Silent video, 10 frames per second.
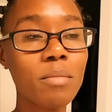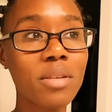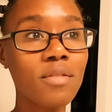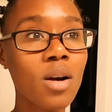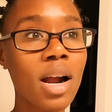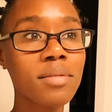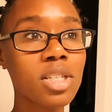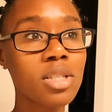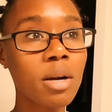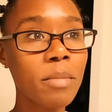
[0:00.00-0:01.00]
before I have
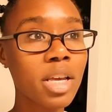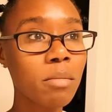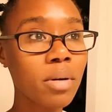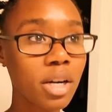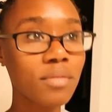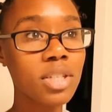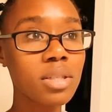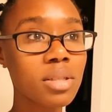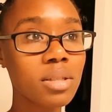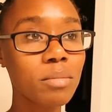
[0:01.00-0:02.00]
to start making
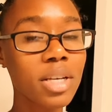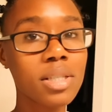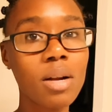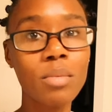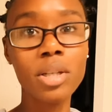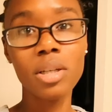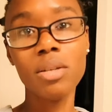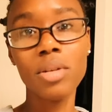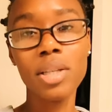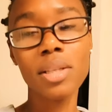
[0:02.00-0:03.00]
breakfast, because I really
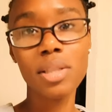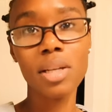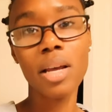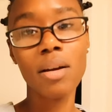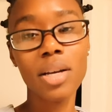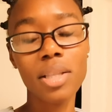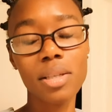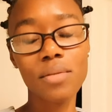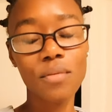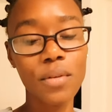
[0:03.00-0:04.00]
do need to sit down and get
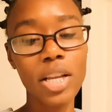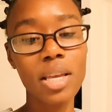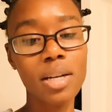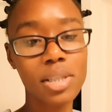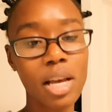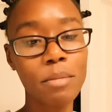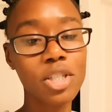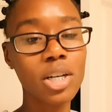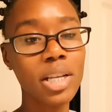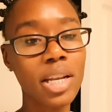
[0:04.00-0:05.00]
this freaking
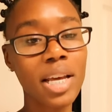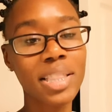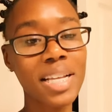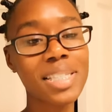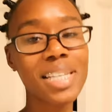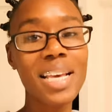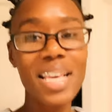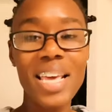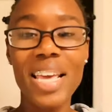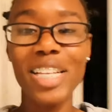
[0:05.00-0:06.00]
assignment turned in. Like,
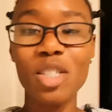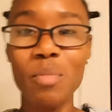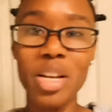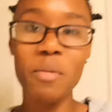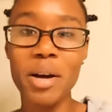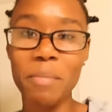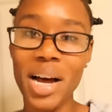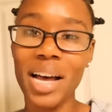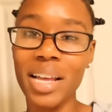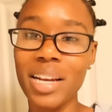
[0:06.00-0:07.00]
it's been on my
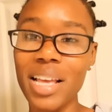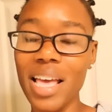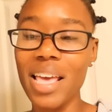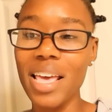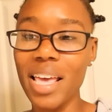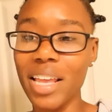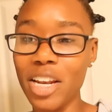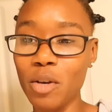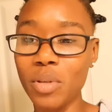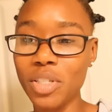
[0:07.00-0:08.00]
mind,
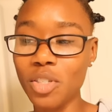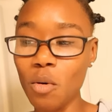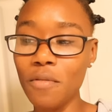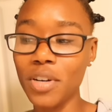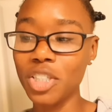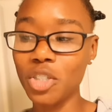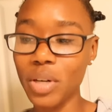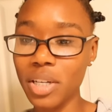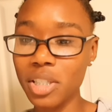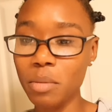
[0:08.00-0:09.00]
and it was so
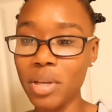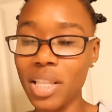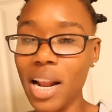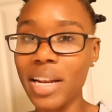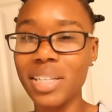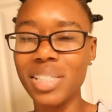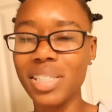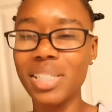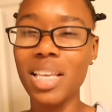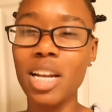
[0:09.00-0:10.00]
frustrating to me that I didn't
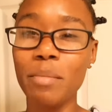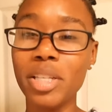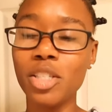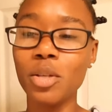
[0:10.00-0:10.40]
just get up and